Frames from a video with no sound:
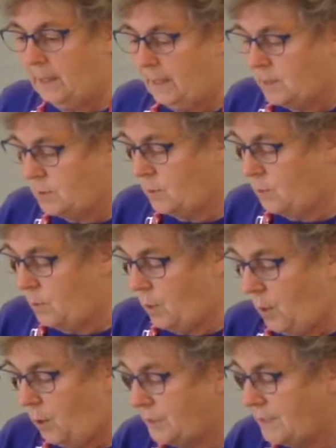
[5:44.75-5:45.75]
So
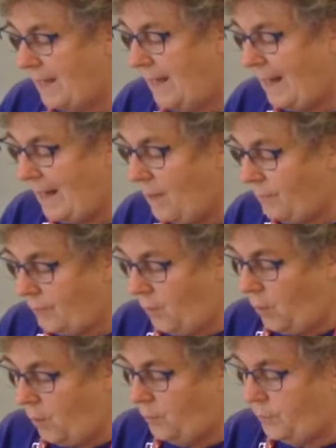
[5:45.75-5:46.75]
onto half
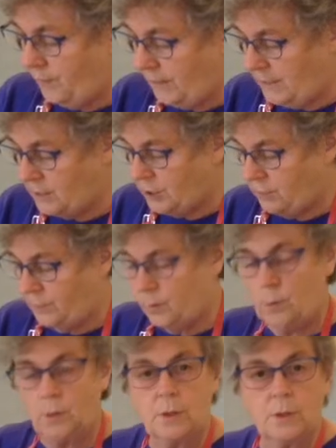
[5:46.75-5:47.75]
of each of
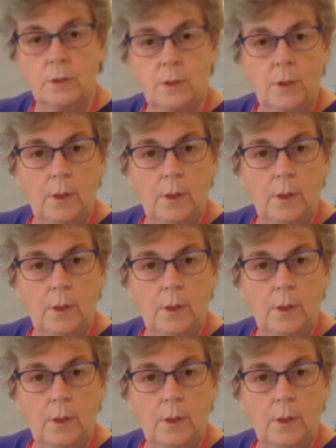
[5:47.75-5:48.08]
those